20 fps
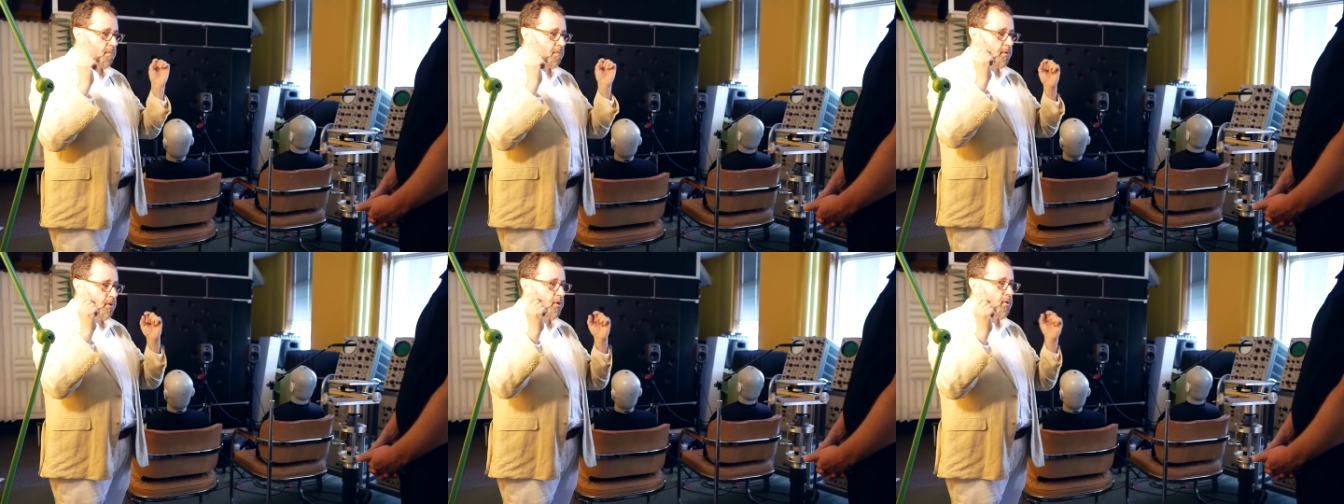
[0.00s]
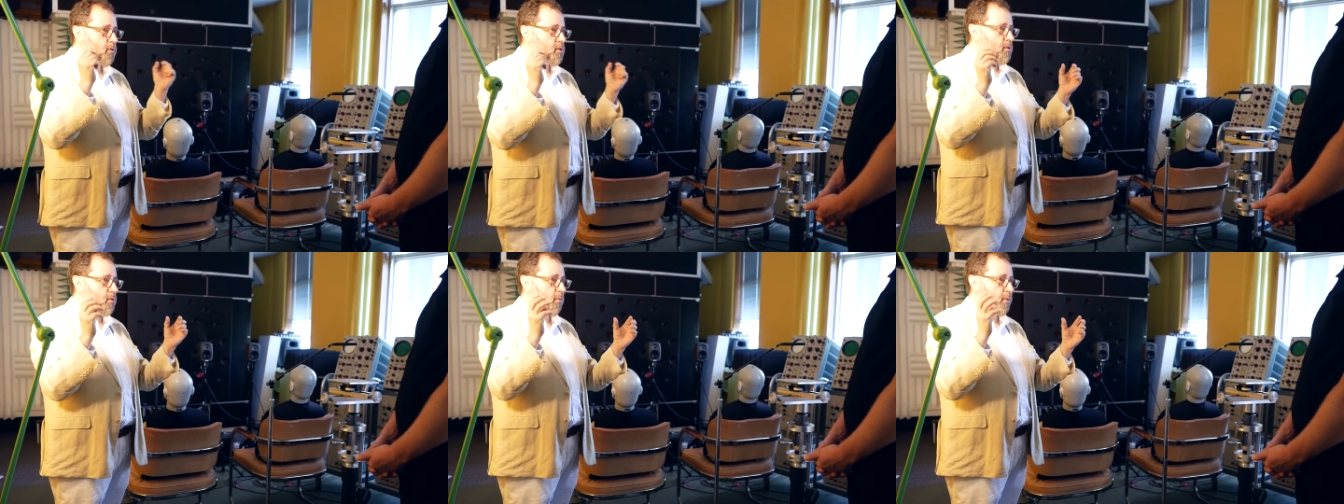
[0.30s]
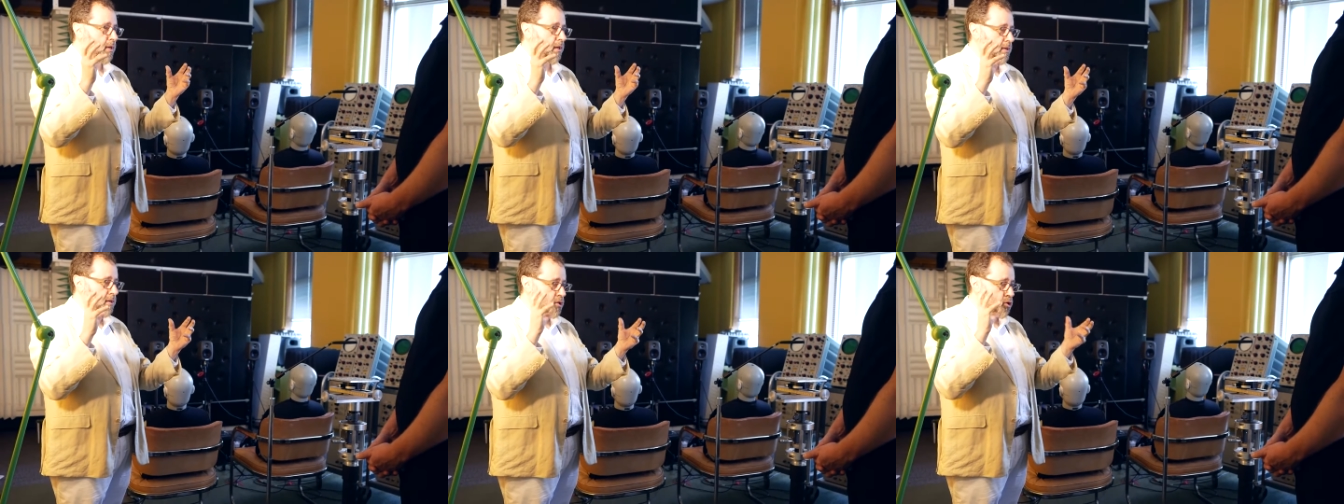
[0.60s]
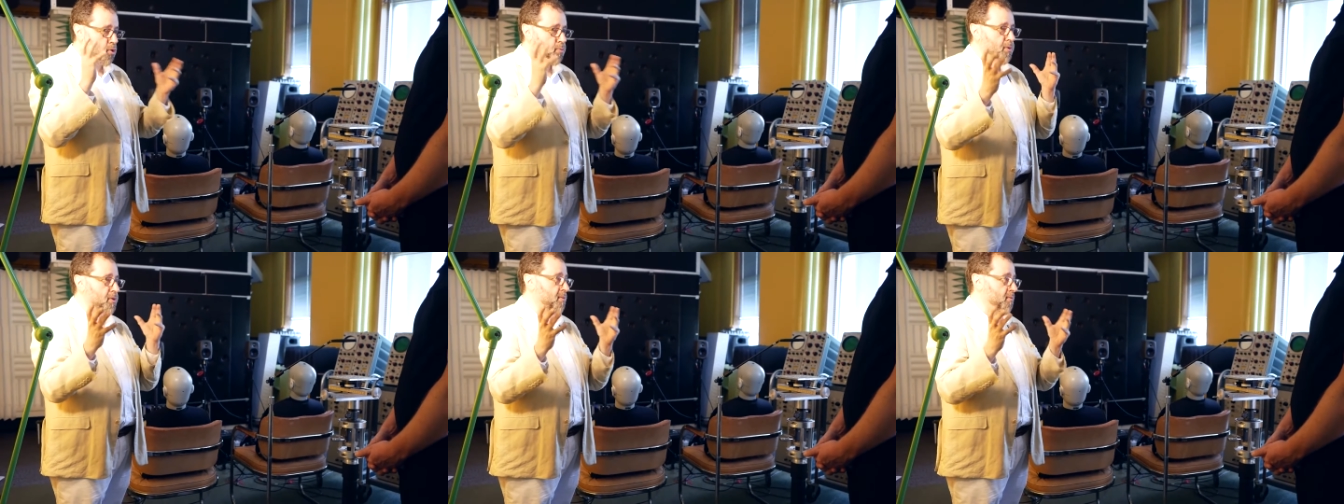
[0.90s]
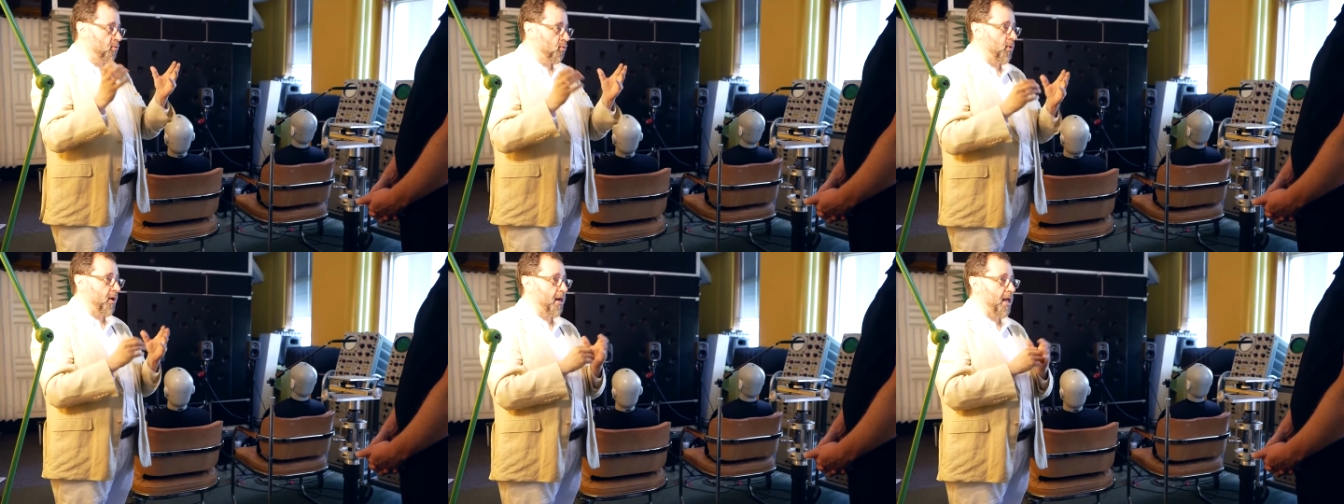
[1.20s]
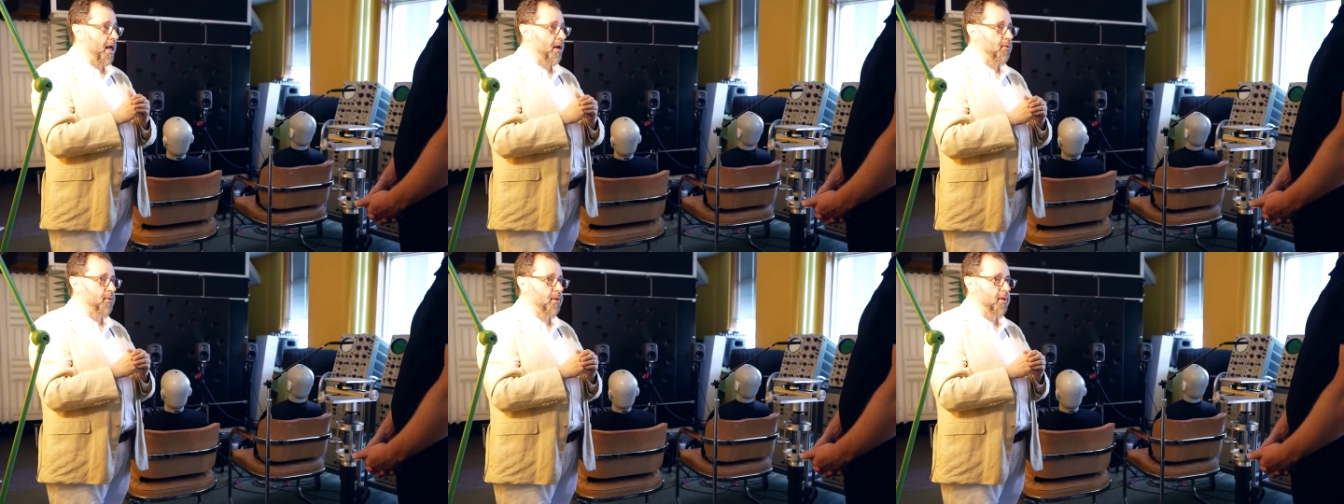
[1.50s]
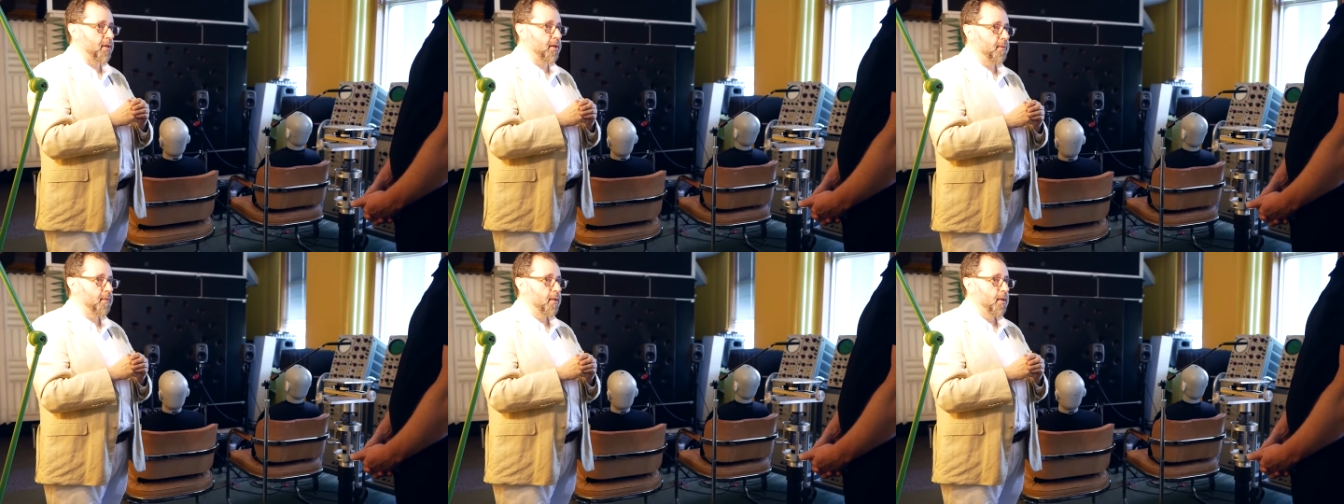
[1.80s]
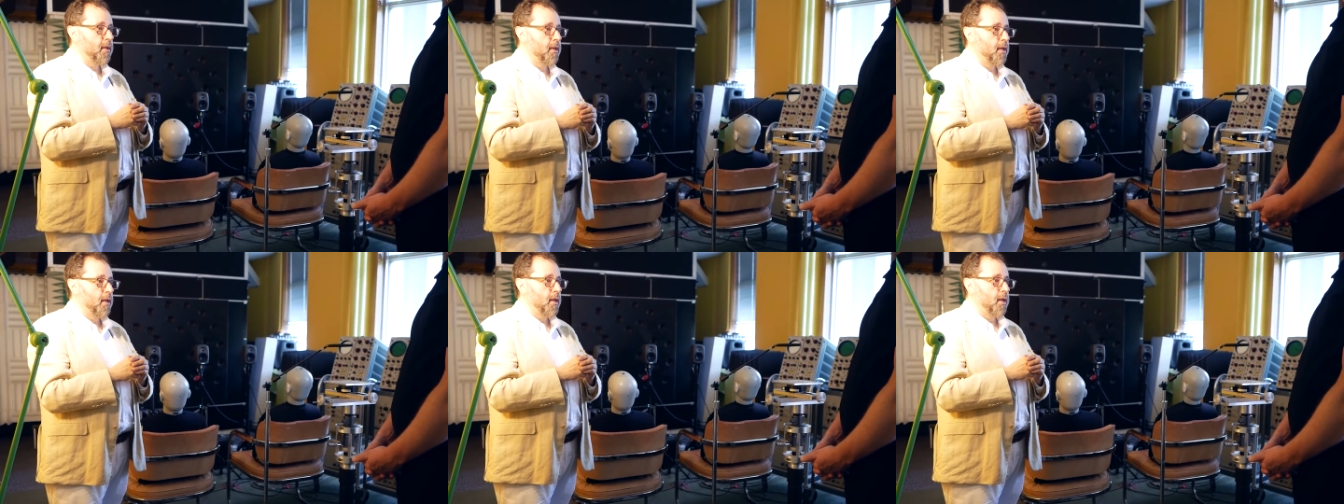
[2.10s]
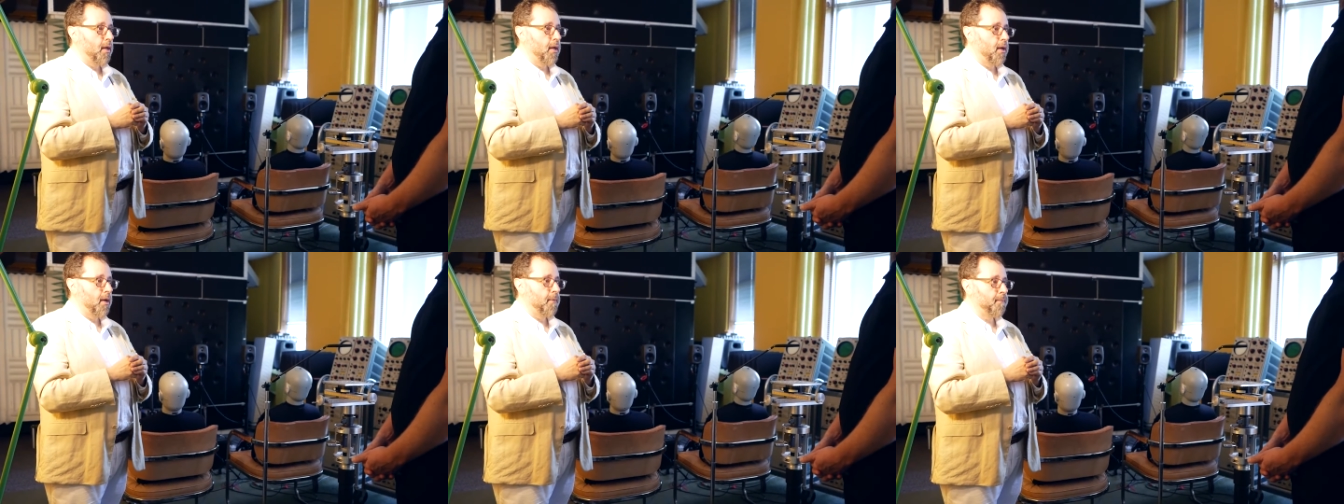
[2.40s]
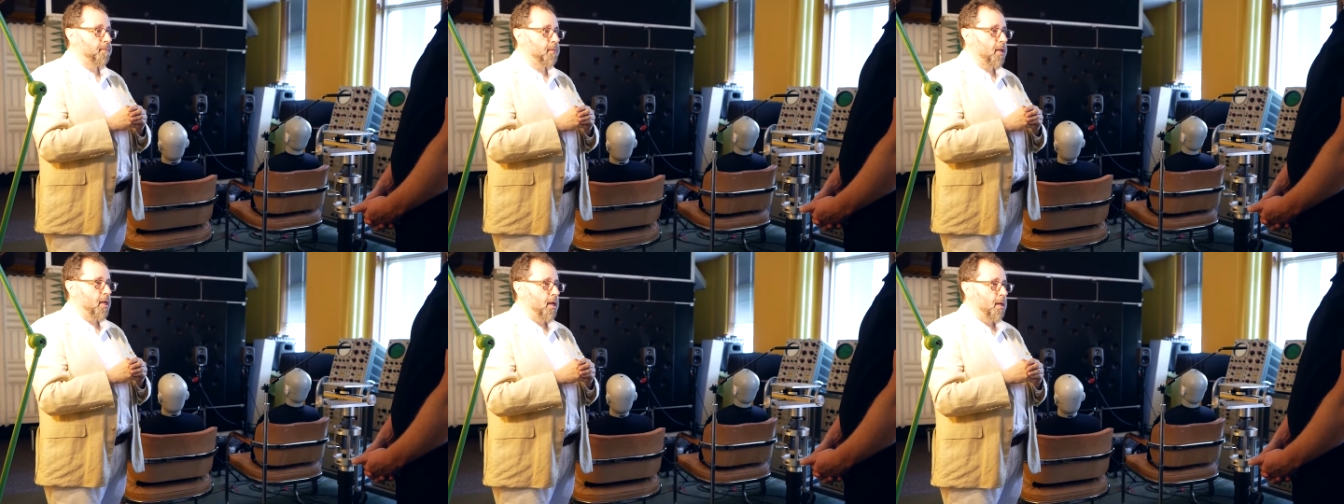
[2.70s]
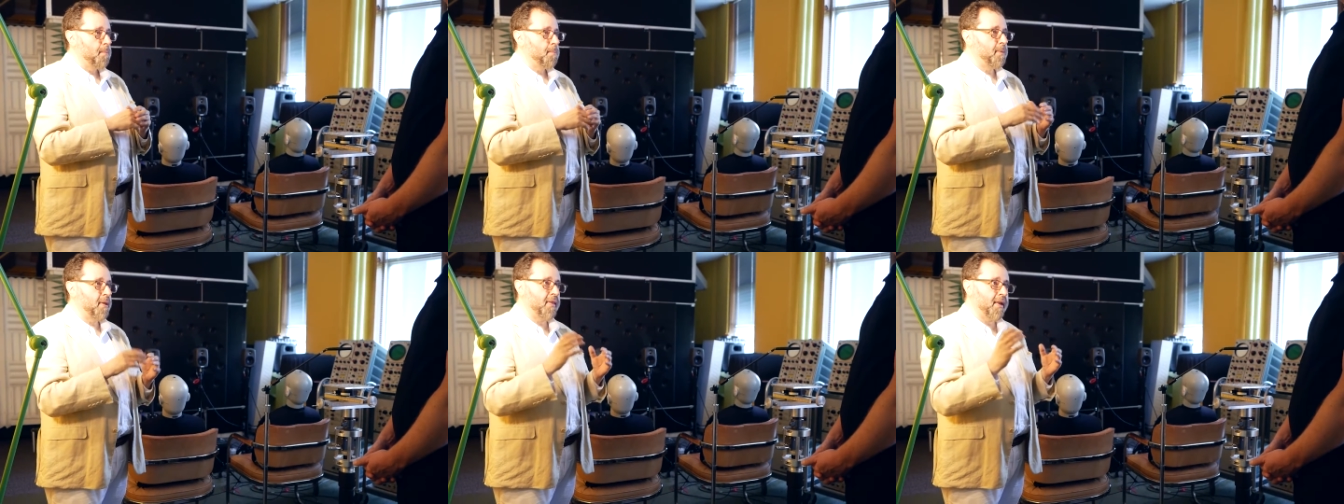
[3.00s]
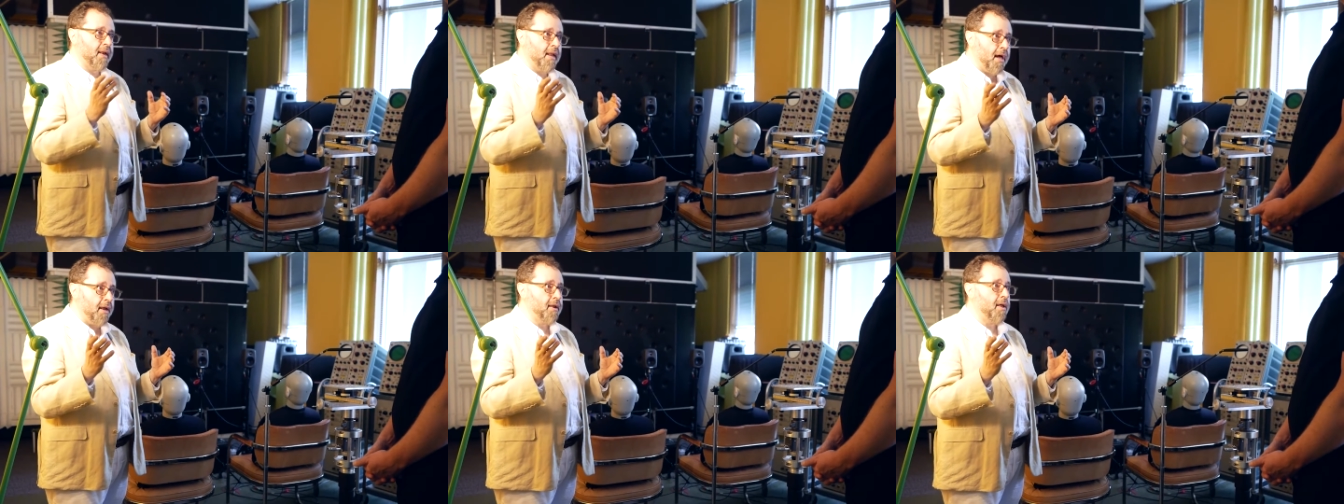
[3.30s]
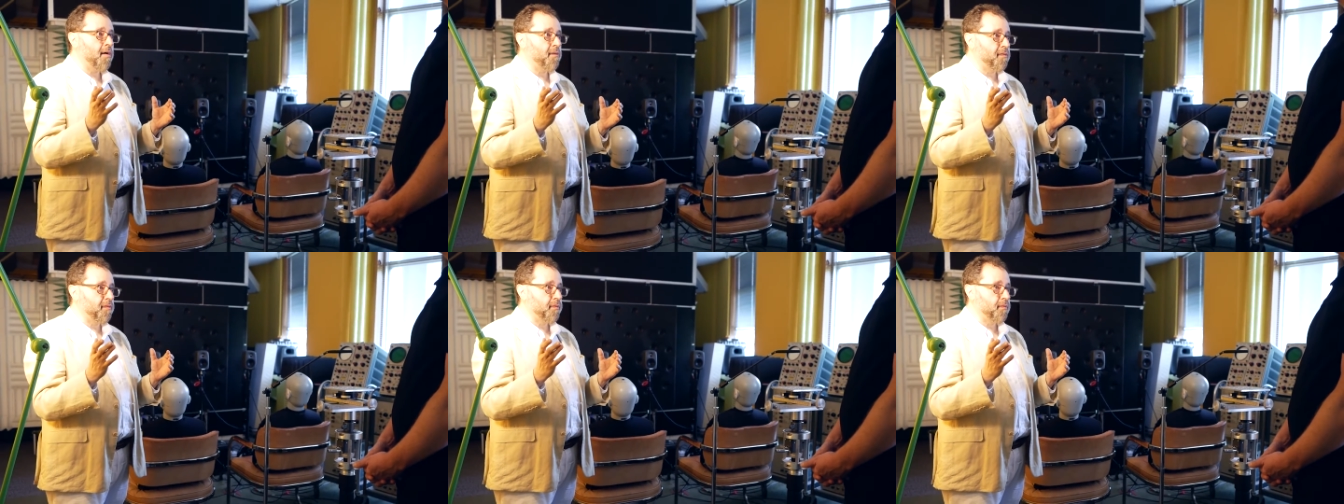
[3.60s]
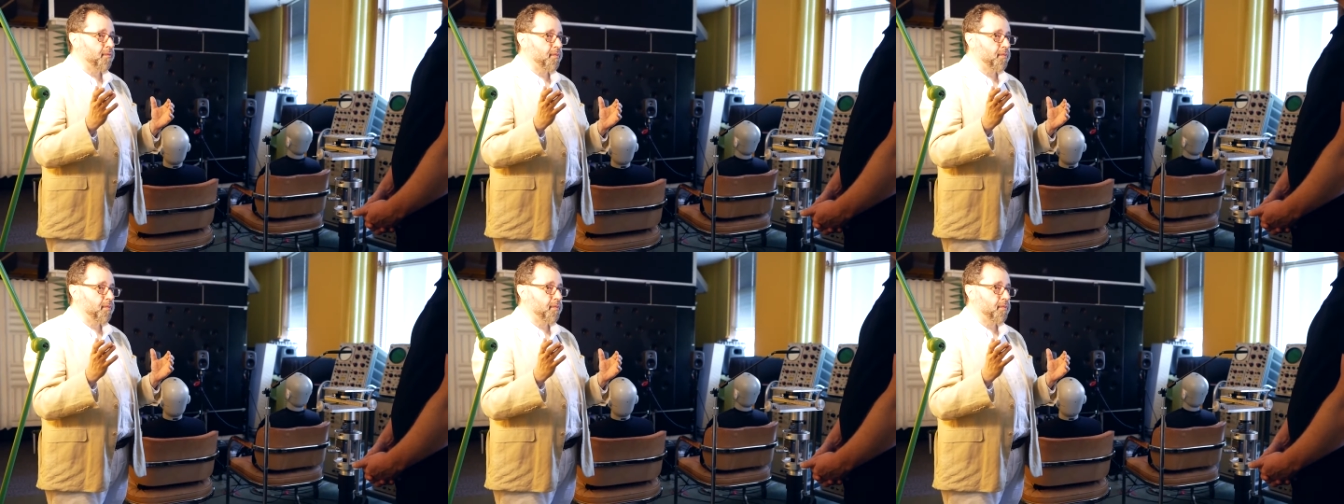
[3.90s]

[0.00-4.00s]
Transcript: cues, we can interpret them quite accurately, um, but they're not enough.